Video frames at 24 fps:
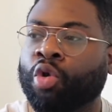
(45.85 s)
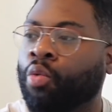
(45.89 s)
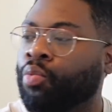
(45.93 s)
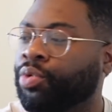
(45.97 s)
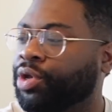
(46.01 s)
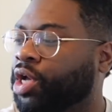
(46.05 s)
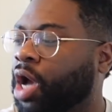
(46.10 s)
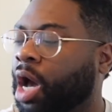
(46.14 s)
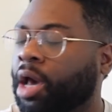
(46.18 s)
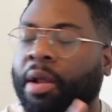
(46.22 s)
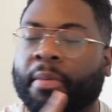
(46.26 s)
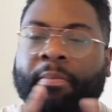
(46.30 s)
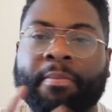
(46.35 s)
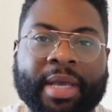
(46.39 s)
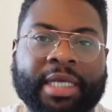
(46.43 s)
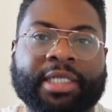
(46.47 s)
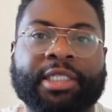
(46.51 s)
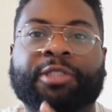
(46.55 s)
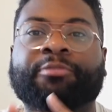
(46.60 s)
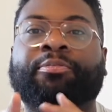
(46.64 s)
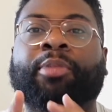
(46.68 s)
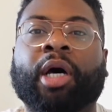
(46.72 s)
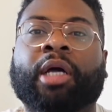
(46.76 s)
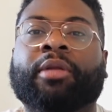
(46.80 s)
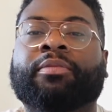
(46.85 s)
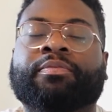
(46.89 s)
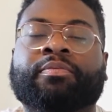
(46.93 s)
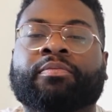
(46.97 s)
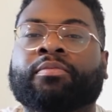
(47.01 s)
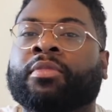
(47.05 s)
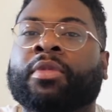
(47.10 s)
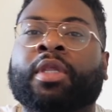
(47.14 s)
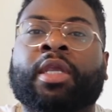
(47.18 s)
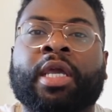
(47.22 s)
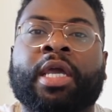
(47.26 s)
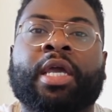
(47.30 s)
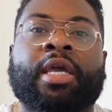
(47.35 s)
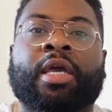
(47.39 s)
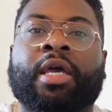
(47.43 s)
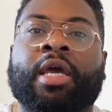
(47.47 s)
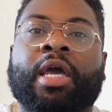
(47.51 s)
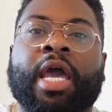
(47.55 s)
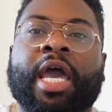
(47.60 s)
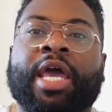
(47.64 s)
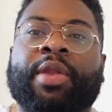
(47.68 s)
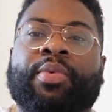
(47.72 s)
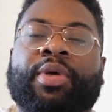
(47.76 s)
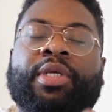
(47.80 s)
we got a message but
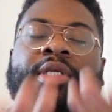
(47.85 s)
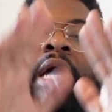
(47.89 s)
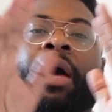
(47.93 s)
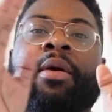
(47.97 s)
Anyways,